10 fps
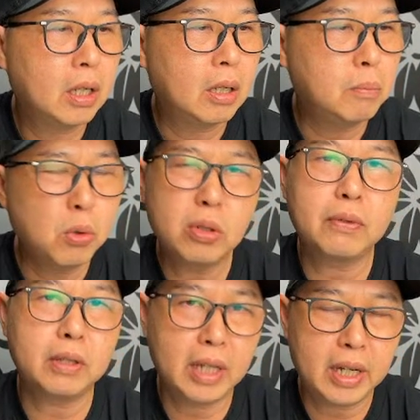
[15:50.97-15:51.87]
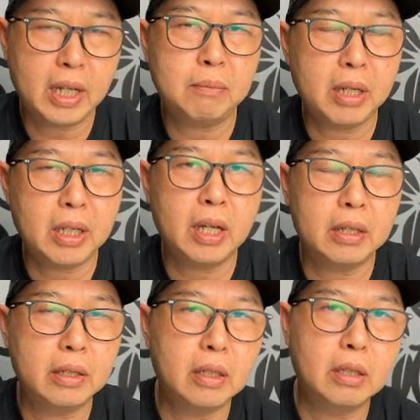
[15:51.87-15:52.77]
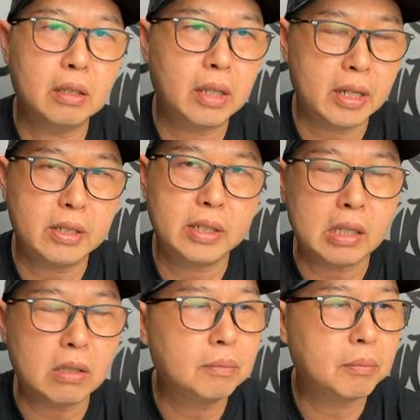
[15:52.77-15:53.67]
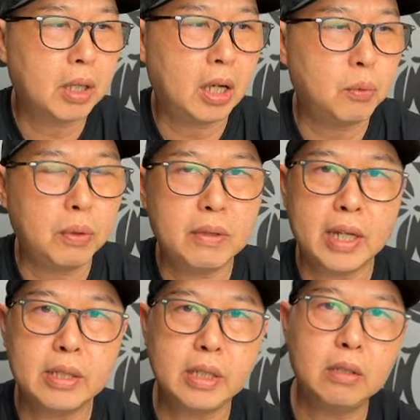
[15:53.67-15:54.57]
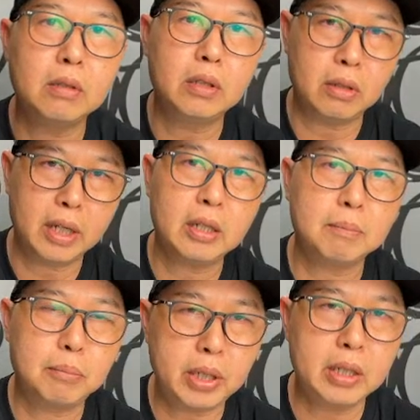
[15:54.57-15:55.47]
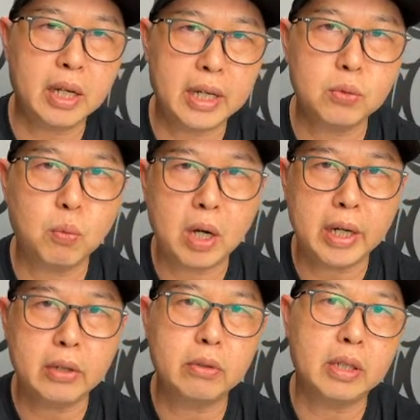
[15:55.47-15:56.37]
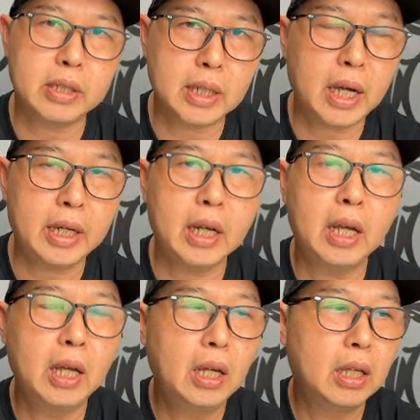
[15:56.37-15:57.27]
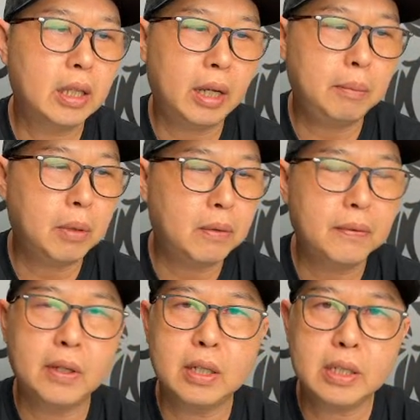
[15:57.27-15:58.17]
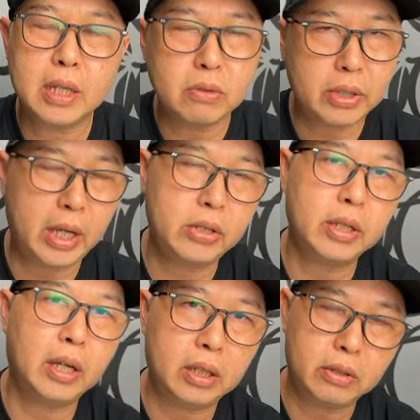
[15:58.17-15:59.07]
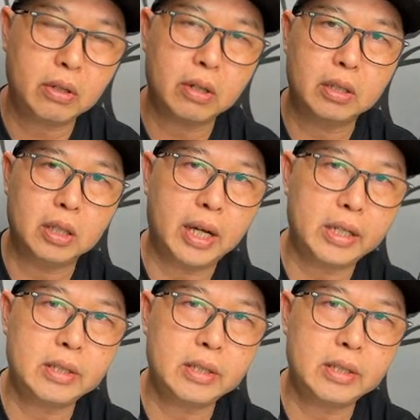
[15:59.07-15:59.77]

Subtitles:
most of the time I get that seal, and with that seal you get a pretty nice wide to the side type of soundstage, and it's got nice